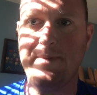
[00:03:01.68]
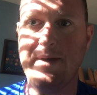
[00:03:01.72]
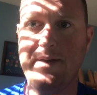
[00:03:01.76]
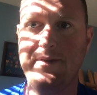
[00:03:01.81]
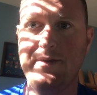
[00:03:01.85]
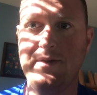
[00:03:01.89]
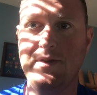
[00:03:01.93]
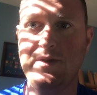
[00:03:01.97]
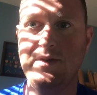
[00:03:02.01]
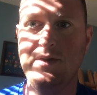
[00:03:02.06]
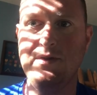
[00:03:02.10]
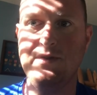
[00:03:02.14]
by
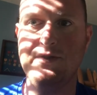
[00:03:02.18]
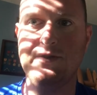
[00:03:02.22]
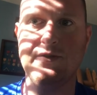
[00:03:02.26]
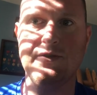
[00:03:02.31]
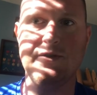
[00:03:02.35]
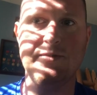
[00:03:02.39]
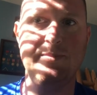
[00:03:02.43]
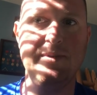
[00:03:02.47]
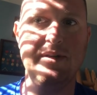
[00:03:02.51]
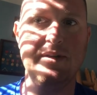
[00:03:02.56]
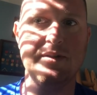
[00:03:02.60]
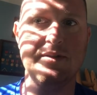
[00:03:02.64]
their
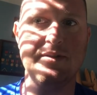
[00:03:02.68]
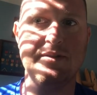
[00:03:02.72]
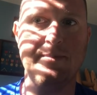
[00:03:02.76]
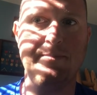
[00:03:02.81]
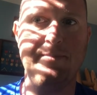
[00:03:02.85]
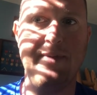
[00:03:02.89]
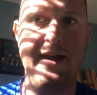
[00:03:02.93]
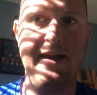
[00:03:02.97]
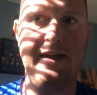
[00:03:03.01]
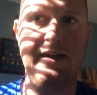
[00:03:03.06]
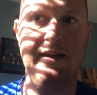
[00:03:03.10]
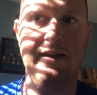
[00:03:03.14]
users because the
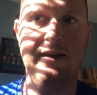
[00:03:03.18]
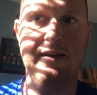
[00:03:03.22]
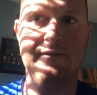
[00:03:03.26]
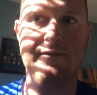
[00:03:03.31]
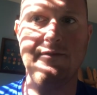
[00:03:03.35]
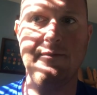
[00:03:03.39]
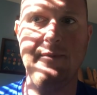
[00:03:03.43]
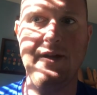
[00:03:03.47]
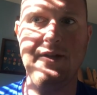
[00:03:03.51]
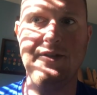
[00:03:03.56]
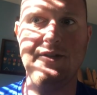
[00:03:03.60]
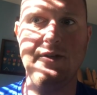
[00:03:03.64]
banking
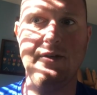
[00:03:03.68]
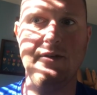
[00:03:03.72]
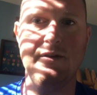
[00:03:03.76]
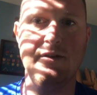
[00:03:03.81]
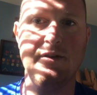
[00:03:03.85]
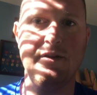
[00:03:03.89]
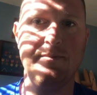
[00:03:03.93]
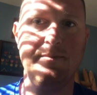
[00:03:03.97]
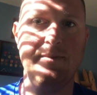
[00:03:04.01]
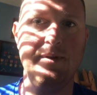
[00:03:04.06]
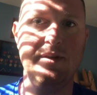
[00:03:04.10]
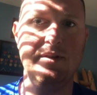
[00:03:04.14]
information
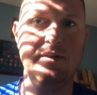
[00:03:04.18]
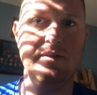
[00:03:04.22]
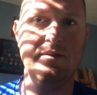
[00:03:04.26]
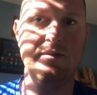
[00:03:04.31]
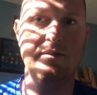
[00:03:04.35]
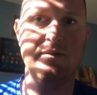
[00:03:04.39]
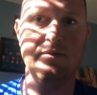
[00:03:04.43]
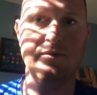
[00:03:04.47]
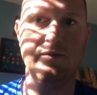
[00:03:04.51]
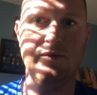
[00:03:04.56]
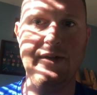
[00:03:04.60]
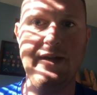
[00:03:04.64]
could have been
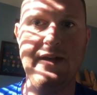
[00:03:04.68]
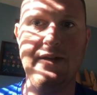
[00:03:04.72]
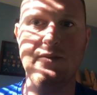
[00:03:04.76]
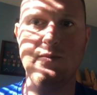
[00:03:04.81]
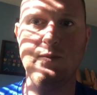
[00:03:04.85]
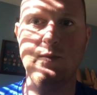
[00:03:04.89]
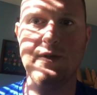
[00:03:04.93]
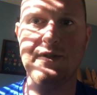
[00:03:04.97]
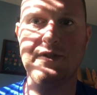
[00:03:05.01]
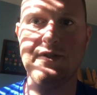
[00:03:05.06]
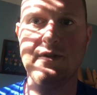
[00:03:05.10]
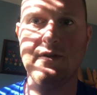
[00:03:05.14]
leaked,
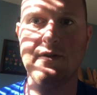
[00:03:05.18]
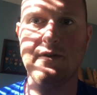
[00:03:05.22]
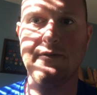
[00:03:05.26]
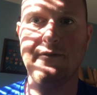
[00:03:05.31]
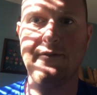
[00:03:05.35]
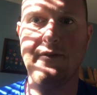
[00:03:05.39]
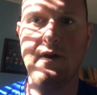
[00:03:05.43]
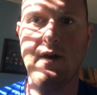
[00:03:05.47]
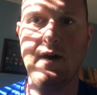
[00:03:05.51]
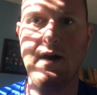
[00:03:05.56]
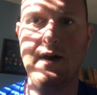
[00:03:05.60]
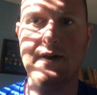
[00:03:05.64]
which could
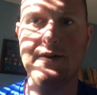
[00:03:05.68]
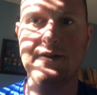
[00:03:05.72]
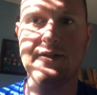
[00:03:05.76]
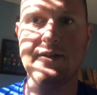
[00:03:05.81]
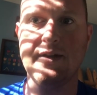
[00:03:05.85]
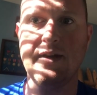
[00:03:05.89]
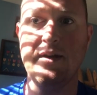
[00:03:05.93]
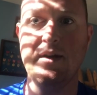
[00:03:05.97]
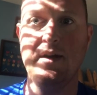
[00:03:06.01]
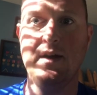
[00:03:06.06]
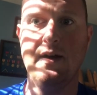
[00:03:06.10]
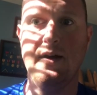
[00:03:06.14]
have
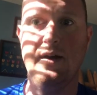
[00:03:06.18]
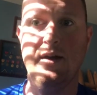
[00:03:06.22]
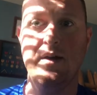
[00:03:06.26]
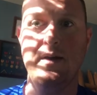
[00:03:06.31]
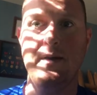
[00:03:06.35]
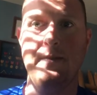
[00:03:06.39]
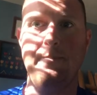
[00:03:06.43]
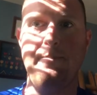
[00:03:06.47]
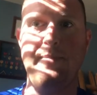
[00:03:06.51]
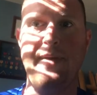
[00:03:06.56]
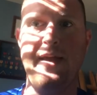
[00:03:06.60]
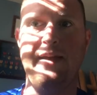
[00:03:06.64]
caused
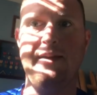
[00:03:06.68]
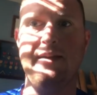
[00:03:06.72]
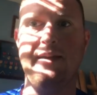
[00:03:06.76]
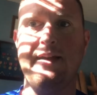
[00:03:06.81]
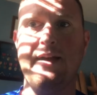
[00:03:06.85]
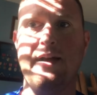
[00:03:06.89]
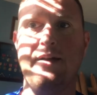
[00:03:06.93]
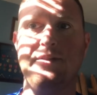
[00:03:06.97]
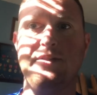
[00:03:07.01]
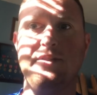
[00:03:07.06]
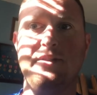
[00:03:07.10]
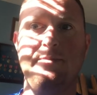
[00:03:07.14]
bank
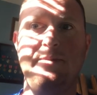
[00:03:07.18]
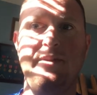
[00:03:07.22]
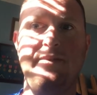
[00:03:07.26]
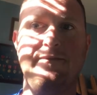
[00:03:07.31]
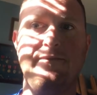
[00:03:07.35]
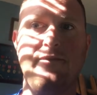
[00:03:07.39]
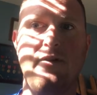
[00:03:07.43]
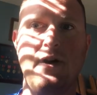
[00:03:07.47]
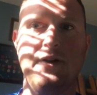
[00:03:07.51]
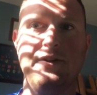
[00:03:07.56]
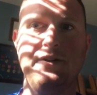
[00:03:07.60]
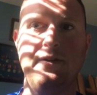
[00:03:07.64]
accounts to
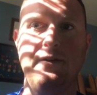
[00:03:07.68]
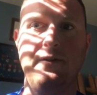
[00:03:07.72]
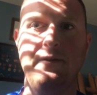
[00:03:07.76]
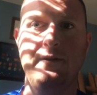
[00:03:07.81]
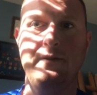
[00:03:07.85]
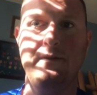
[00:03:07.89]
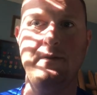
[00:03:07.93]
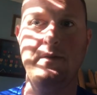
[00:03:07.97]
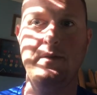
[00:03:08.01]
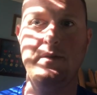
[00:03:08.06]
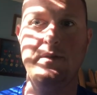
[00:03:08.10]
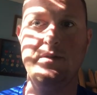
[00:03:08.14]

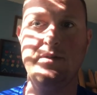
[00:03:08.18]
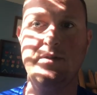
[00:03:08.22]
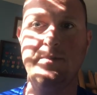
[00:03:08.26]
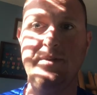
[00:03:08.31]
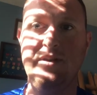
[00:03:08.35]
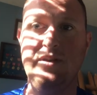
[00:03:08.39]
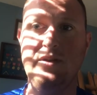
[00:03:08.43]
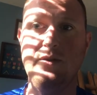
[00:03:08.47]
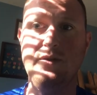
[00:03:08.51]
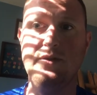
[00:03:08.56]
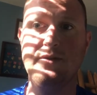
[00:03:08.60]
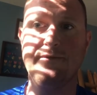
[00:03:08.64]

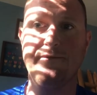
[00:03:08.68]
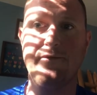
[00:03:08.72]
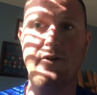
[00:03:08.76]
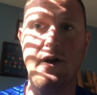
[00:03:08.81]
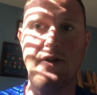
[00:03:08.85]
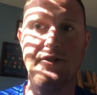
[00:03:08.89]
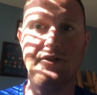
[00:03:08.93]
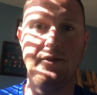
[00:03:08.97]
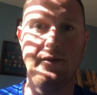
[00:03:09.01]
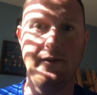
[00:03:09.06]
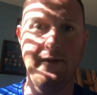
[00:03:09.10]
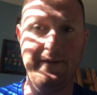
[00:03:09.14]
be used
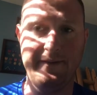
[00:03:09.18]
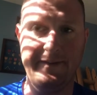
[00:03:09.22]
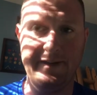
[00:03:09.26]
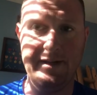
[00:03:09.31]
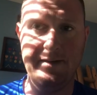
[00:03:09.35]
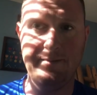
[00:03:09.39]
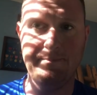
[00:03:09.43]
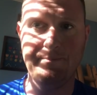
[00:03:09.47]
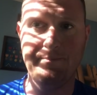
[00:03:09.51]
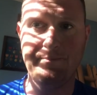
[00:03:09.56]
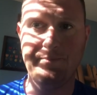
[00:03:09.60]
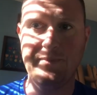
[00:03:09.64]

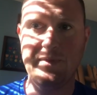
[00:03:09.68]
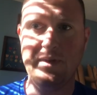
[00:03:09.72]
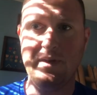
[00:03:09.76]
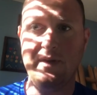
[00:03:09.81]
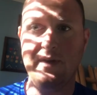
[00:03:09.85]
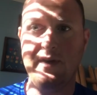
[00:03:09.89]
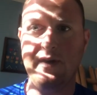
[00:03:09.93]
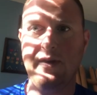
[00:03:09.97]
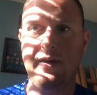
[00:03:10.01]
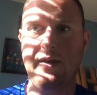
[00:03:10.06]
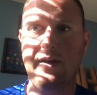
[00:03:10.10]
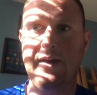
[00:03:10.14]
fraudulently.
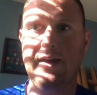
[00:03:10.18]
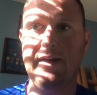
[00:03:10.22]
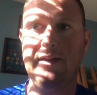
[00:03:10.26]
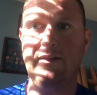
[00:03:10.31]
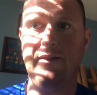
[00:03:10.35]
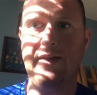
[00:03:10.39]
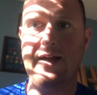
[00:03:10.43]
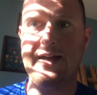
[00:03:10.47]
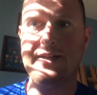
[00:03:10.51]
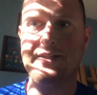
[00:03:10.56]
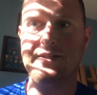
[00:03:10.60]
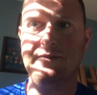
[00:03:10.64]
And
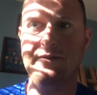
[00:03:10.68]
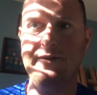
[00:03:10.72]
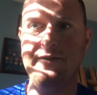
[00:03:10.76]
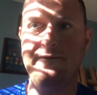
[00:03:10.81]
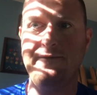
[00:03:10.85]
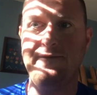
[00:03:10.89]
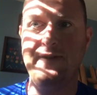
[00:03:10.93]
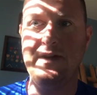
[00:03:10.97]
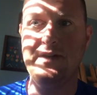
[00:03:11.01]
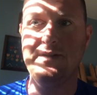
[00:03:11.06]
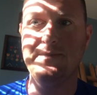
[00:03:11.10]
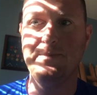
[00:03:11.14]
lastly,
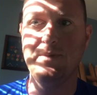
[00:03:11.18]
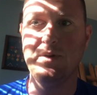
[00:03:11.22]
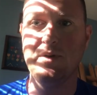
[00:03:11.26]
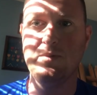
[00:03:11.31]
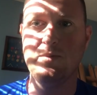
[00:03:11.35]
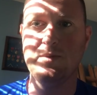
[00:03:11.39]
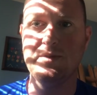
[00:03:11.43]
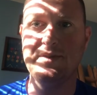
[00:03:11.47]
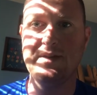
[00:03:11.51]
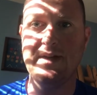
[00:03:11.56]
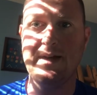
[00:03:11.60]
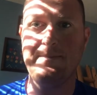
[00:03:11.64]

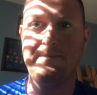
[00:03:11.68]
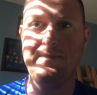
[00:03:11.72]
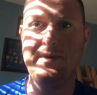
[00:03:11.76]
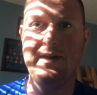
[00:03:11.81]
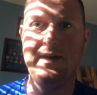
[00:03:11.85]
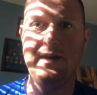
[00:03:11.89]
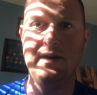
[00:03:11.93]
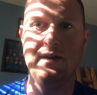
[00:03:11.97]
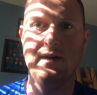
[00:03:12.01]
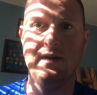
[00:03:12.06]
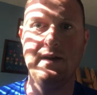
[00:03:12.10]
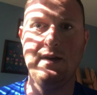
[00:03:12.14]
Facebook was not
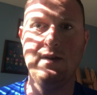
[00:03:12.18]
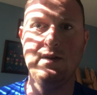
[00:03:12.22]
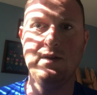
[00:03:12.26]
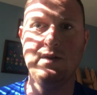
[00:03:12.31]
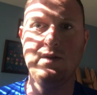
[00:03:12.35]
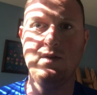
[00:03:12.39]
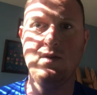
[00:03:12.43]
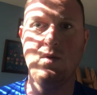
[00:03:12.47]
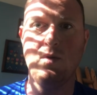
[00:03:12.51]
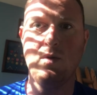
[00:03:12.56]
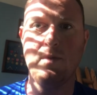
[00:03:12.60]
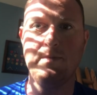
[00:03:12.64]
being a
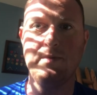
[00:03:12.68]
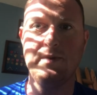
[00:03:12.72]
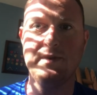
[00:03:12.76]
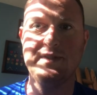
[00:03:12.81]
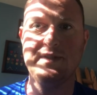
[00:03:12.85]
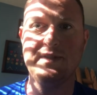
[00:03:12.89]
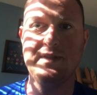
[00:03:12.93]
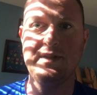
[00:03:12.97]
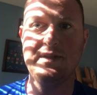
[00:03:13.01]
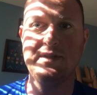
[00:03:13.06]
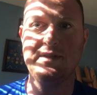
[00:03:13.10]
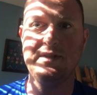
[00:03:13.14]
good corporate
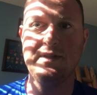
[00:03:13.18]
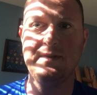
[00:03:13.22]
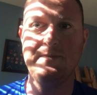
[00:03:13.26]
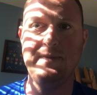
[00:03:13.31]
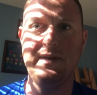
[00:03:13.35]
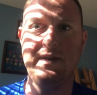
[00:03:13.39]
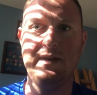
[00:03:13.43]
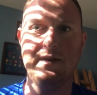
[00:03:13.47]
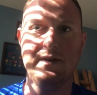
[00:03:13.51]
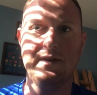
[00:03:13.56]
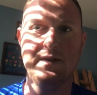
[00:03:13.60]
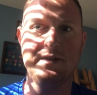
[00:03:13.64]
citizen
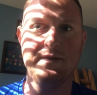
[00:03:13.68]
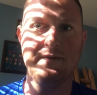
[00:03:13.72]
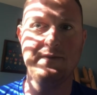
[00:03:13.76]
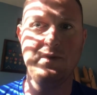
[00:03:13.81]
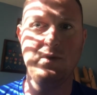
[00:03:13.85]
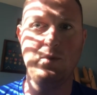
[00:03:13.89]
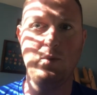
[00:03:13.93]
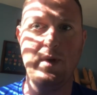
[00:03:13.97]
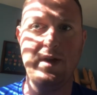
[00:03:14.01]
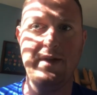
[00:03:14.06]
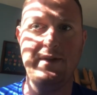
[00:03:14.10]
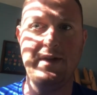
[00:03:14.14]
because of
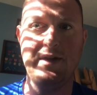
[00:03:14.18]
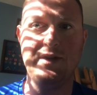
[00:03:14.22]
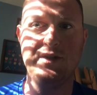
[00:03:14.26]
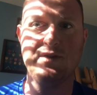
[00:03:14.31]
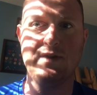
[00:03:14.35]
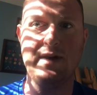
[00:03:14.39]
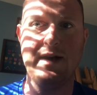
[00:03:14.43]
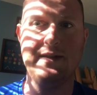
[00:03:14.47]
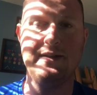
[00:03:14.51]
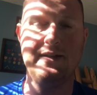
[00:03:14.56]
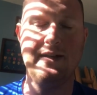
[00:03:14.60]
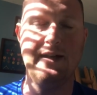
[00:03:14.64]
the way they
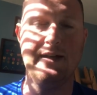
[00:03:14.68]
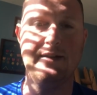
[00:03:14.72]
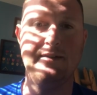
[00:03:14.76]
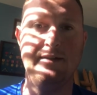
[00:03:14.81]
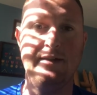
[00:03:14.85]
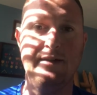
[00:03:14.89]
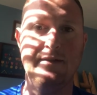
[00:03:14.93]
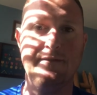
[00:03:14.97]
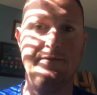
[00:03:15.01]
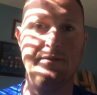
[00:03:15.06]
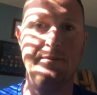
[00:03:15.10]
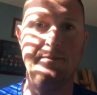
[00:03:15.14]
tried to get
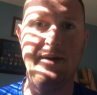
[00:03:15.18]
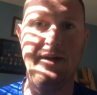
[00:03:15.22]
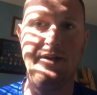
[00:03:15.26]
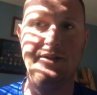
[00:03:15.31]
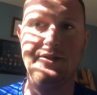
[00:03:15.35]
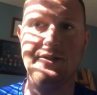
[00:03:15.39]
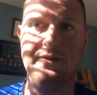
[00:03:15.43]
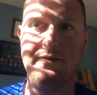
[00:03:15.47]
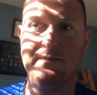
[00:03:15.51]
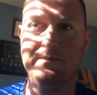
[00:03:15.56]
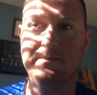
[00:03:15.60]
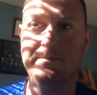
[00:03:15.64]
the
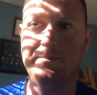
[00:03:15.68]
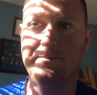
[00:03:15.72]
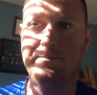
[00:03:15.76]
information.